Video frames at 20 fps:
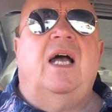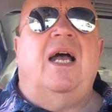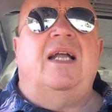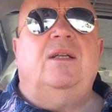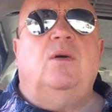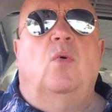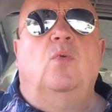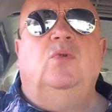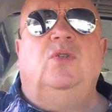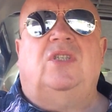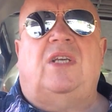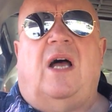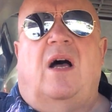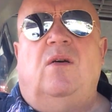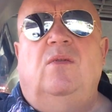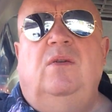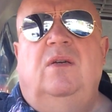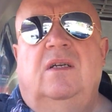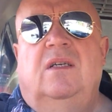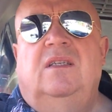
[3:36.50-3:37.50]
and
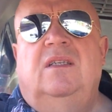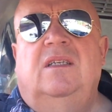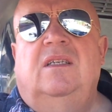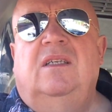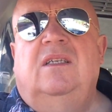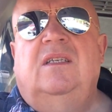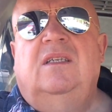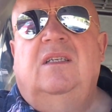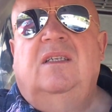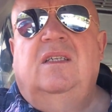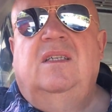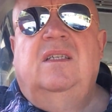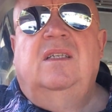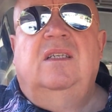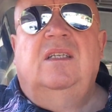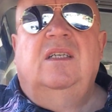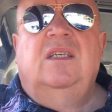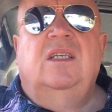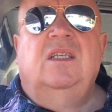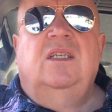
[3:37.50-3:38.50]
also
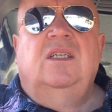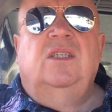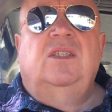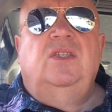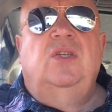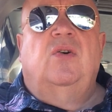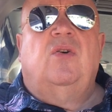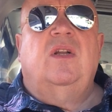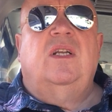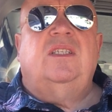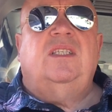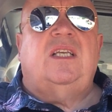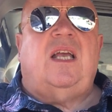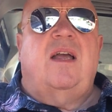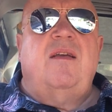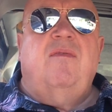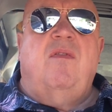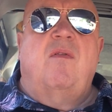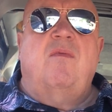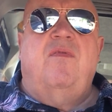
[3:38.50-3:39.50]
you're going to
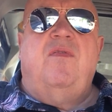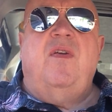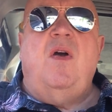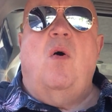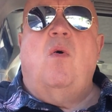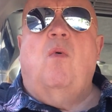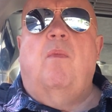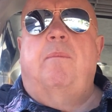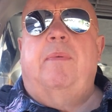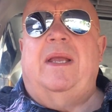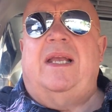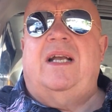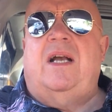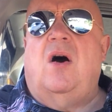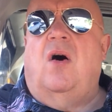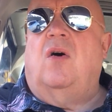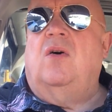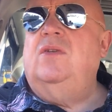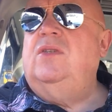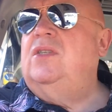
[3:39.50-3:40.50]
save on fuel,
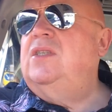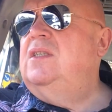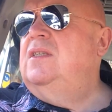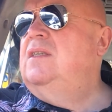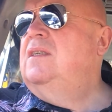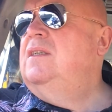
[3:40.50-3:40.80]
because